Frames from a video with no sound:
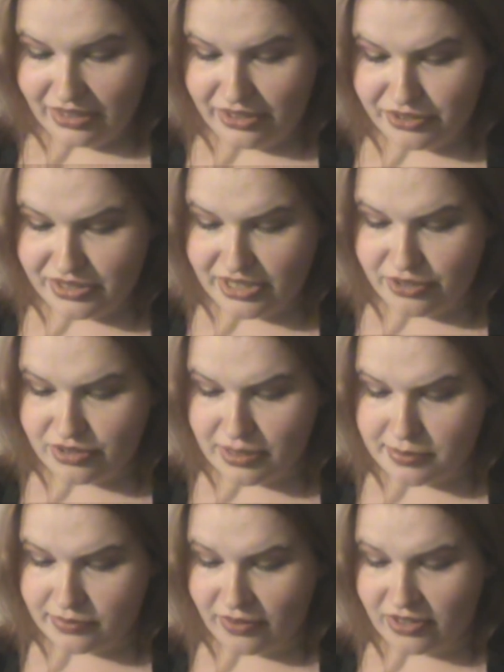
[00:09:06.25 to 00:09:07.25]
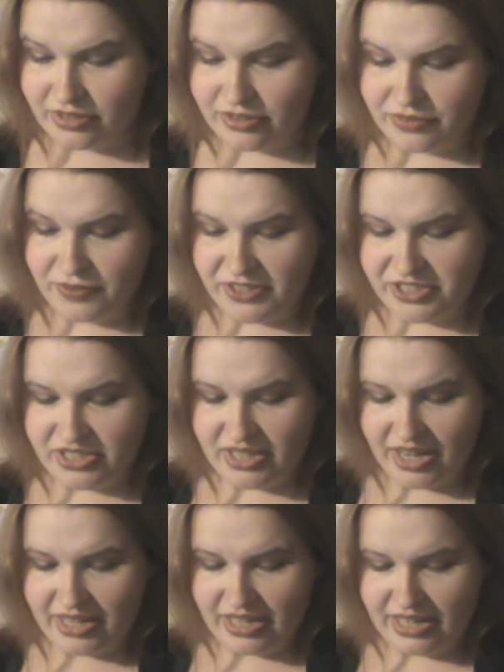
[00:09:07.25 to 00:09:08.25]
You'll see new types of articles, fresh
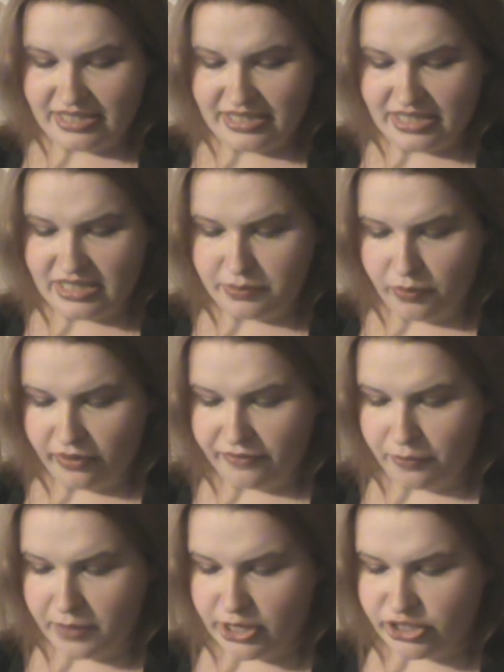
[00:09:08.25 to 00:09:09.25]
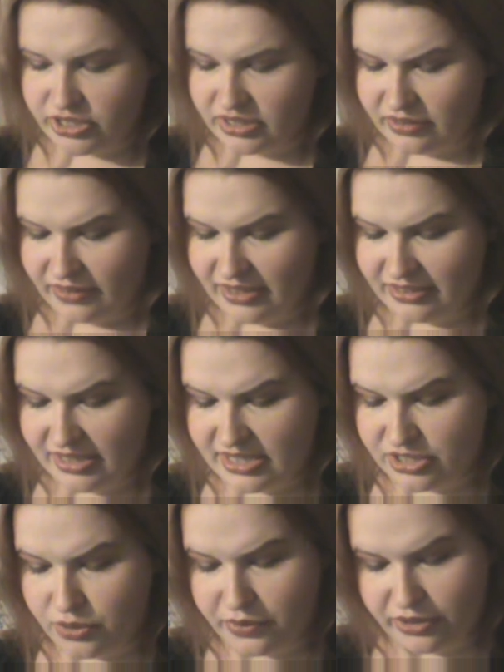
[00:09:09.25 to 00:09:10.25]
design and ideas, more information around. Let
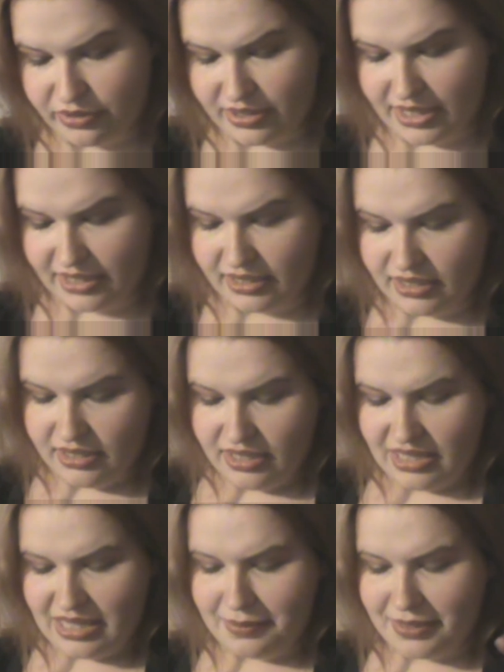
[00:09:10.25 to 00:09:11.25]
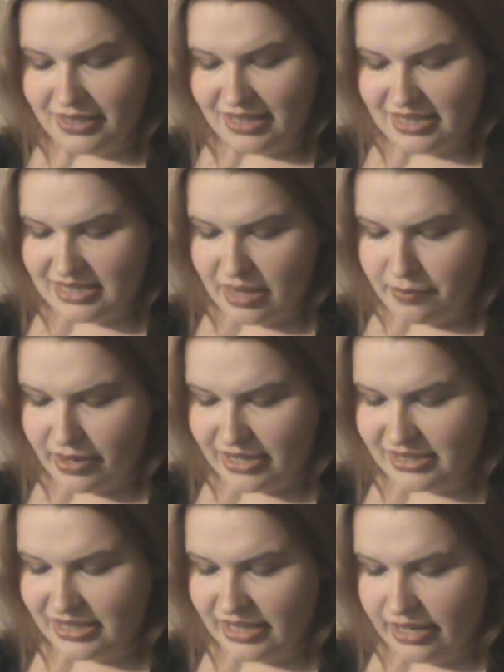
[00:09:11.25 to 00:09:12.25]
us know what you think. Email us at
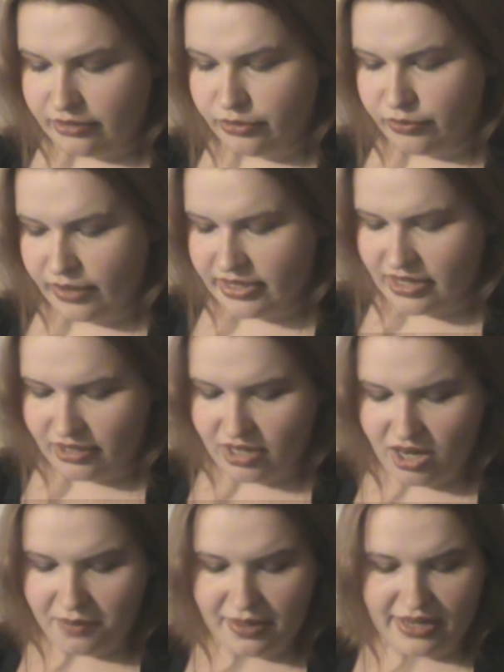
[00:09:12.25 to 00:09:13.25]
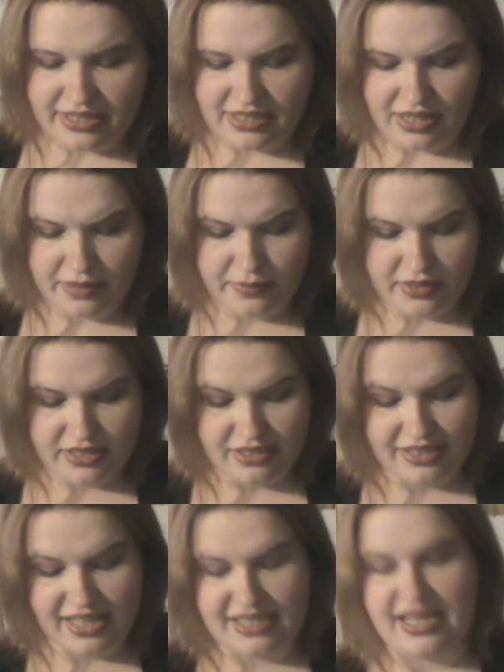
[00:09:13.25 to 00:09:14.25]
magazine@lootcrate.com anytime.
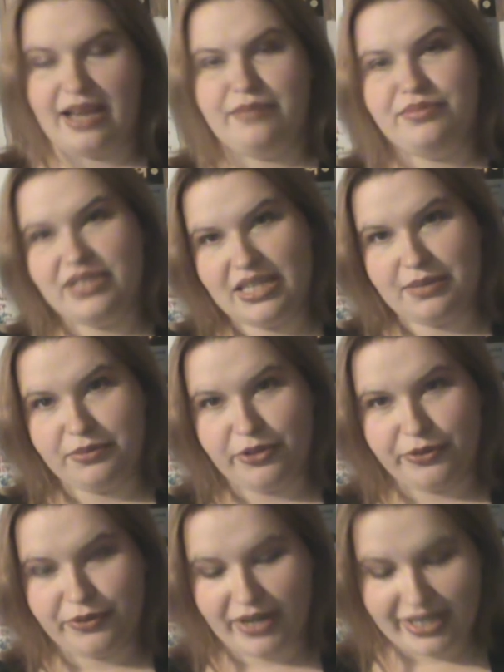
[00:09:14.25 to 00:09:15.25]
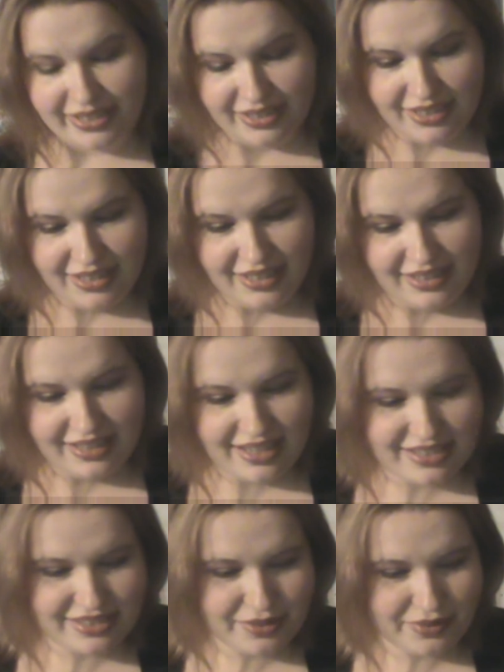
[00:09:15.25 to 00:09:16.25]
Until next time, Team Loot Crate.
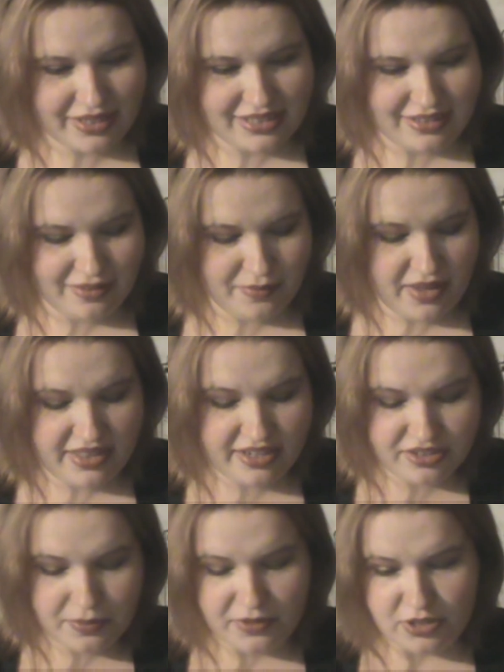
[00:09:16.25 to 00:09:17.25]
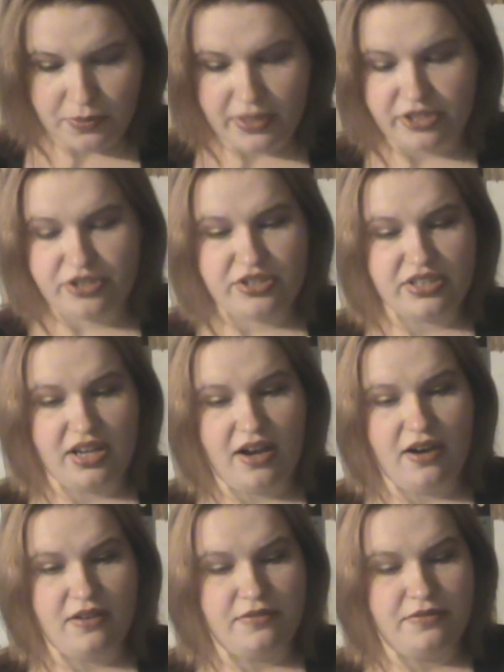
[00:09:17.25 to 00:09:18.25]
That is so nice of them. And there's a bunch of pictures
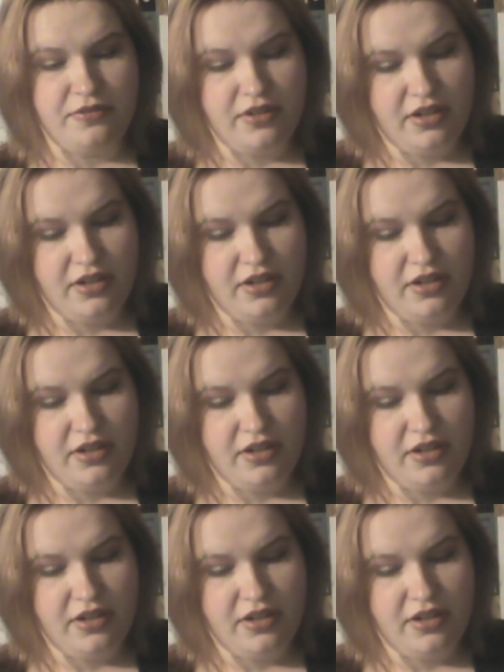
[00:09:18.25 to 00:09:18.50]
of